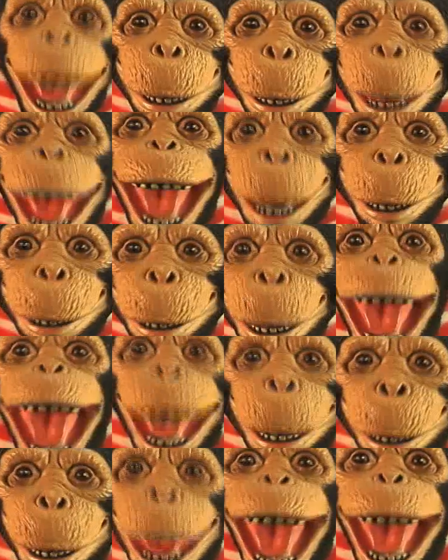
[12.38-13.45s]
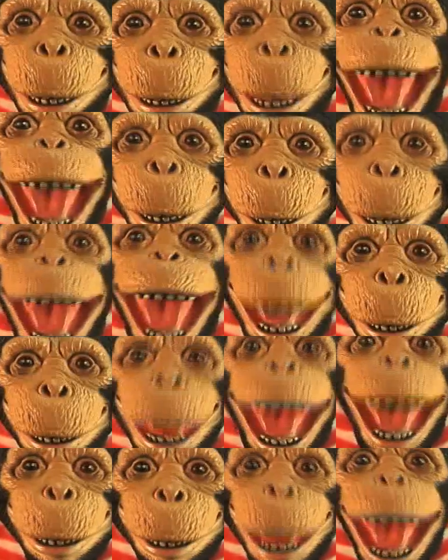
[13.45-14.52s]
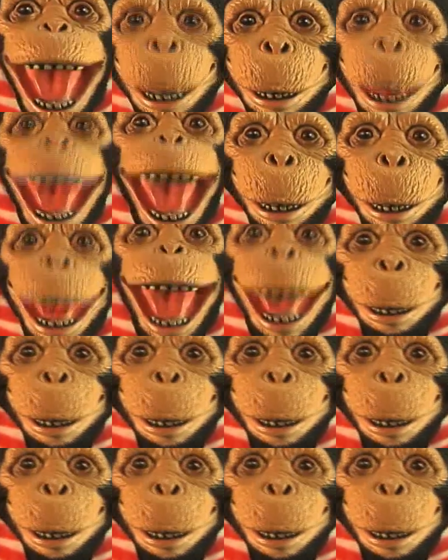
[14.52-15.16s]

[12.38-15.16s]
let's link by satellite to Governor Sarah